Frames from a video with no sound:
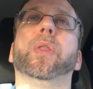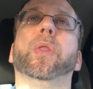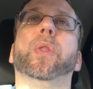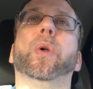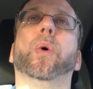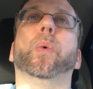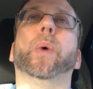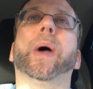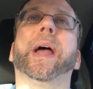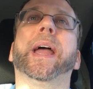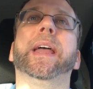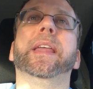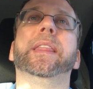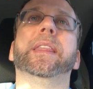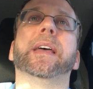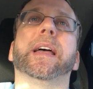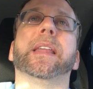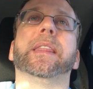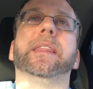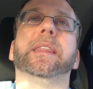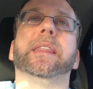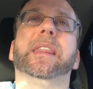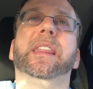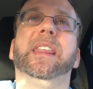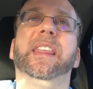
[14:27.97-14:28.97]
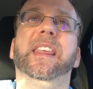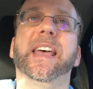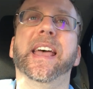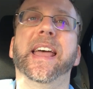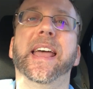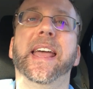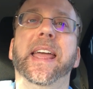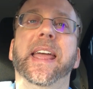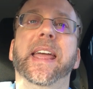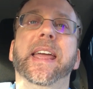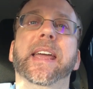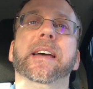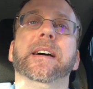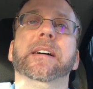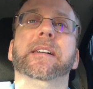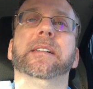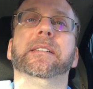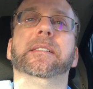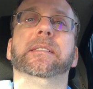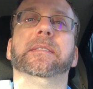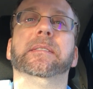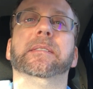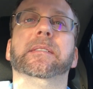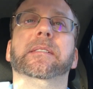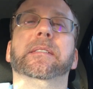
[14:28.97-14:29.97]
The way that they
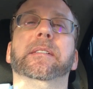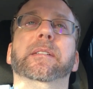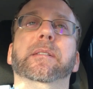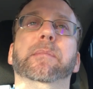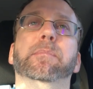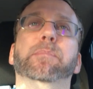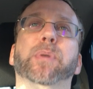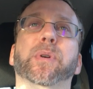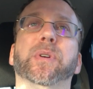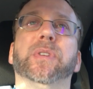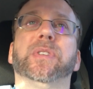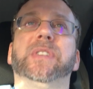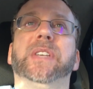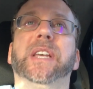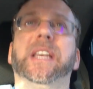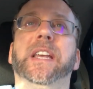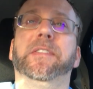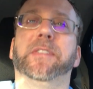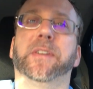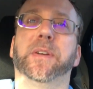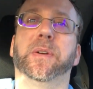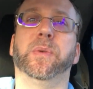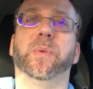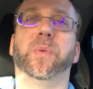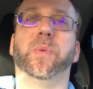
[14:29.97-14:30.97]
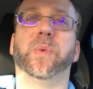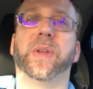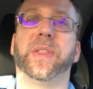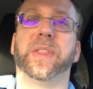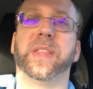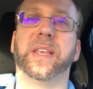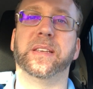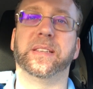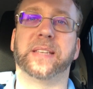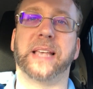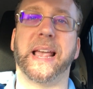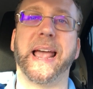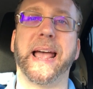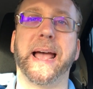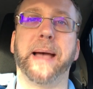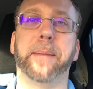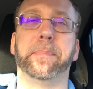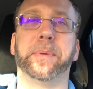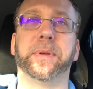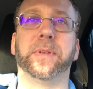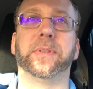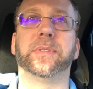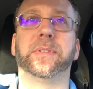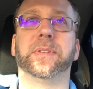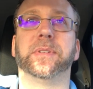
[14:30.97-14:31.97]
perceive it, when this
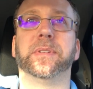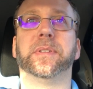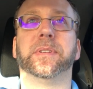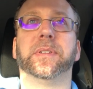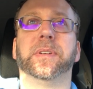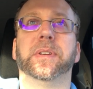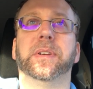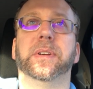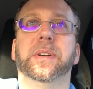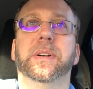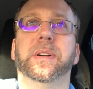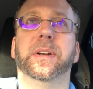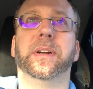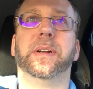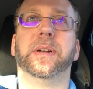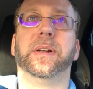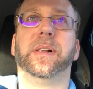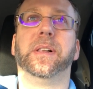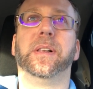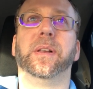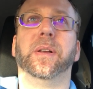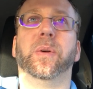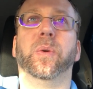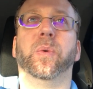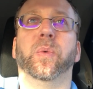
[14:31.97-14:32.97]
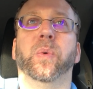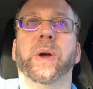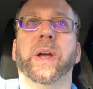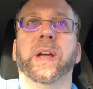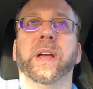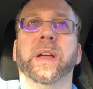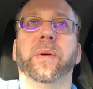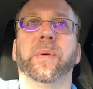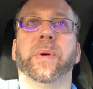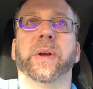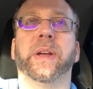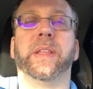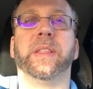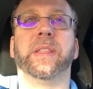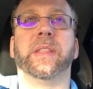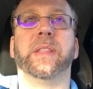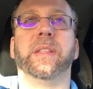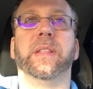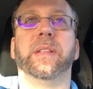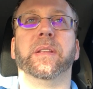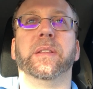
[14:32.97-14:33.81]
happens, when